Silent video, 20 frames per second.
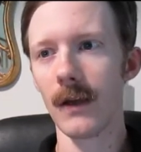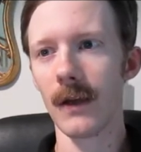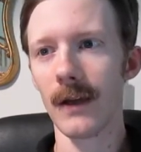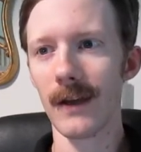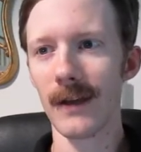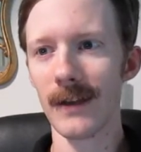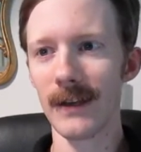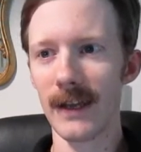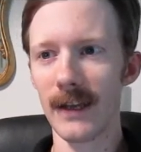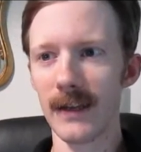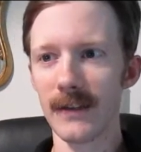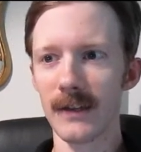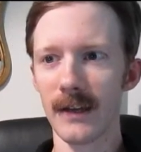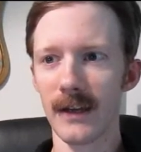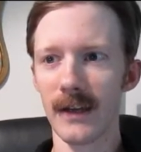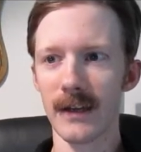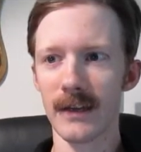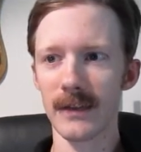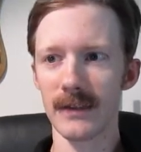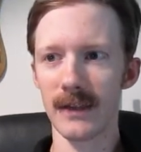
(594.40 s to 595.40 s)
An
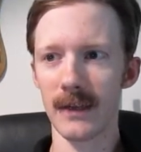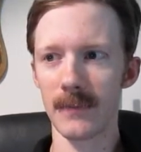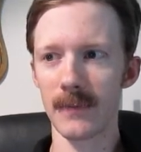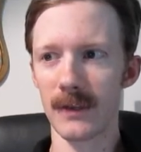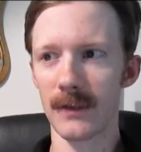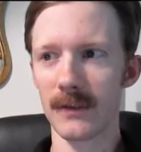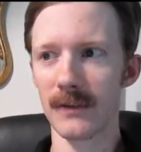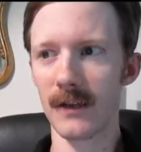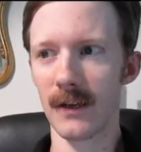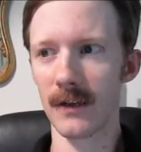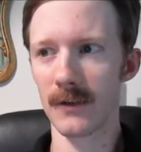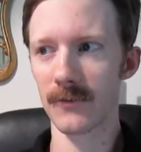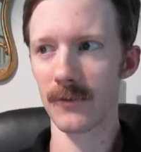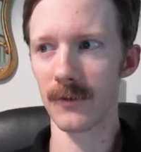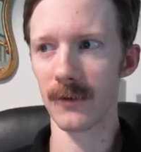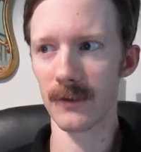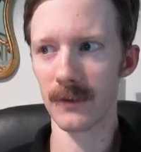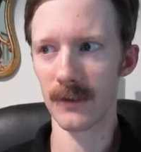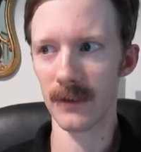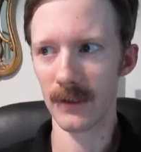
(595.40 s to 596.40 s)
anti-academic
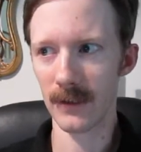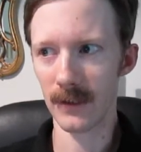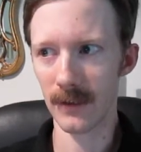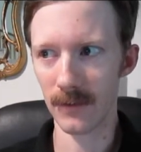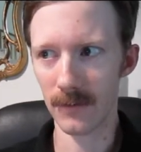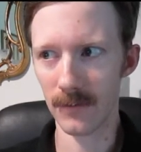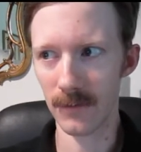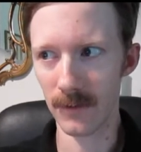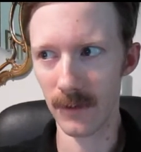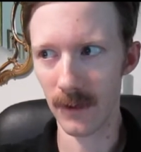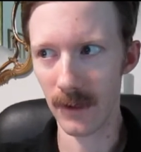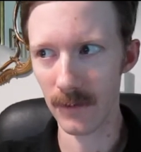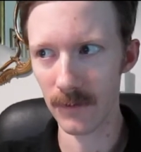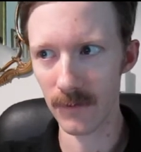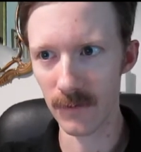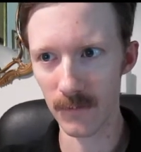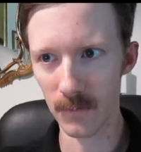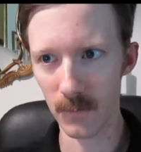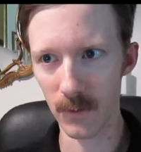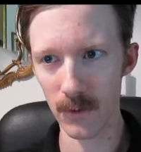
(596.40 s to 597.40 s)
doctrine is an
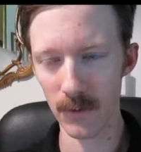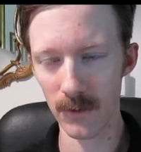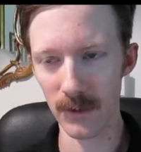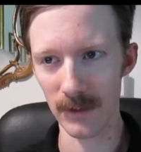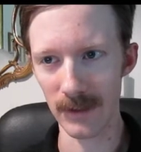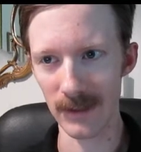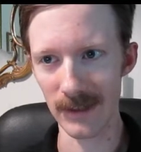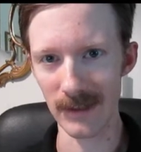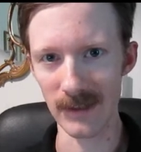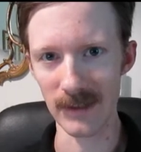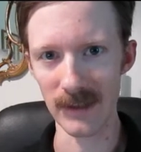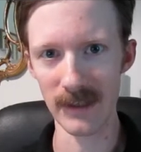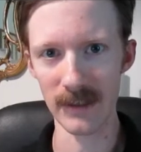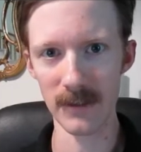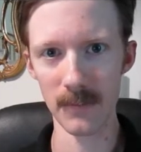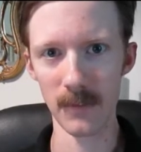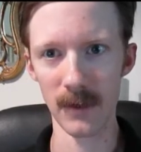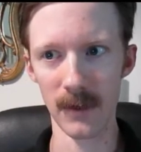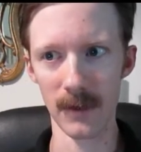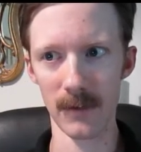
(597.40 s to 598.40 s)
unspoken
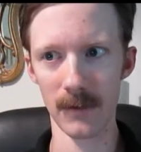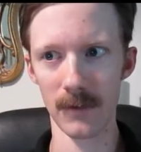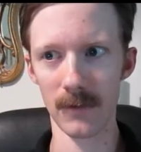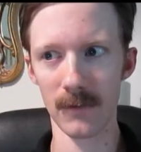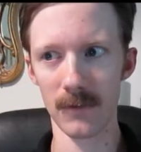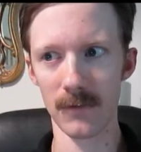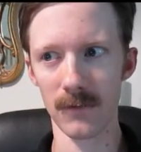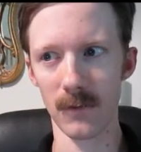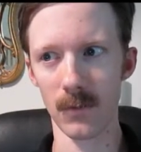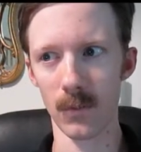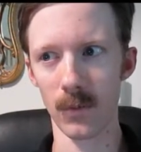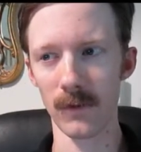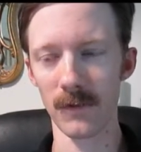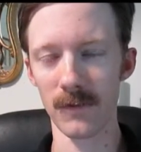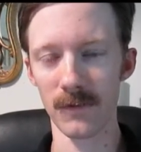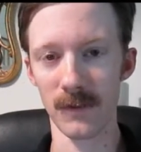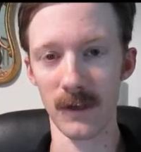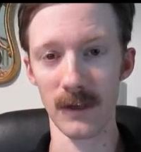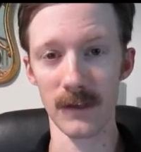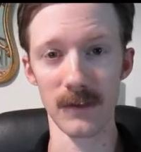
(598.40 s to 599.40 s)
enigma some would
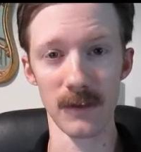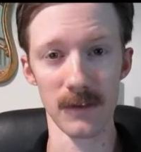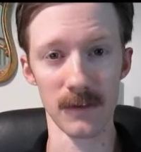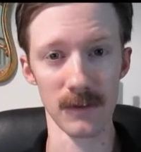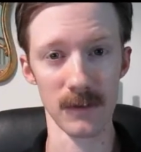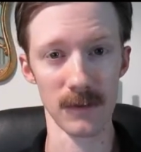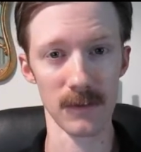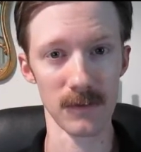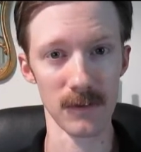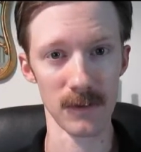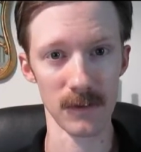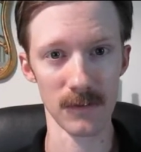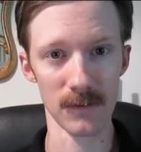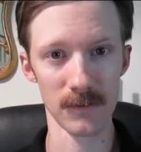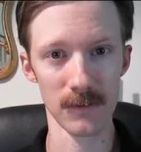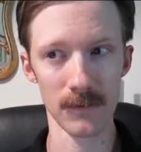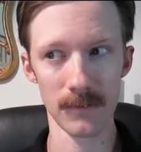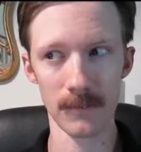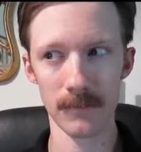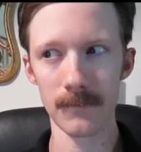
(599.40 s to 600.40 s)
say doesn't
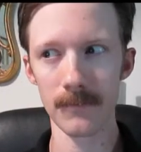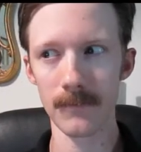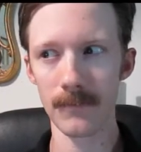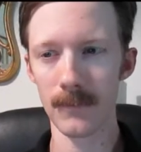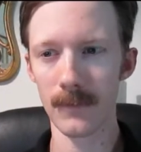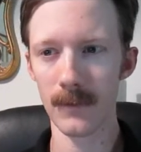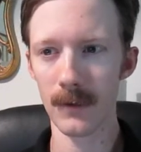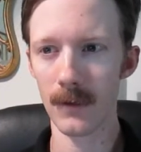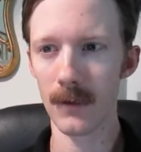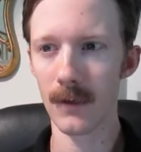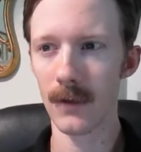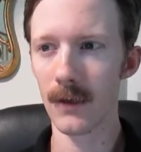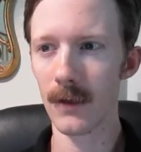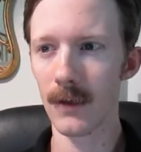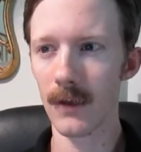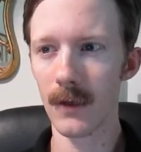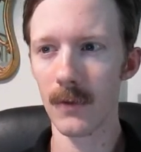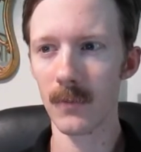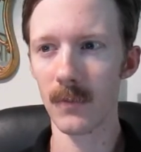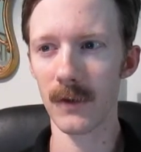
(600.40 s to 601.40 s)
exist,
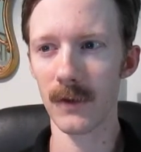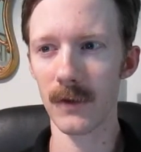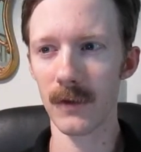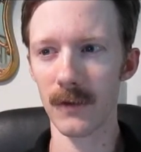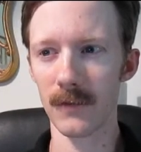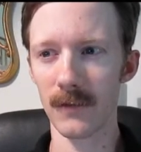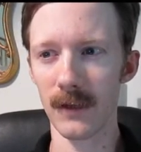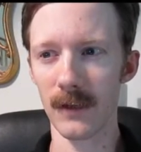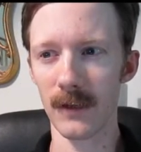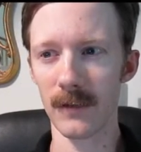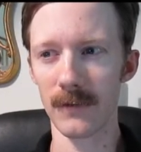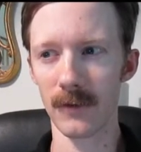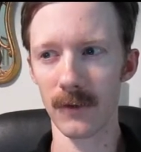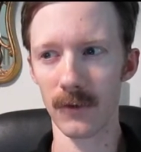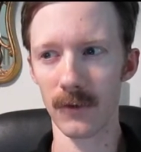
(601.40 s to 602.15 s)
because anything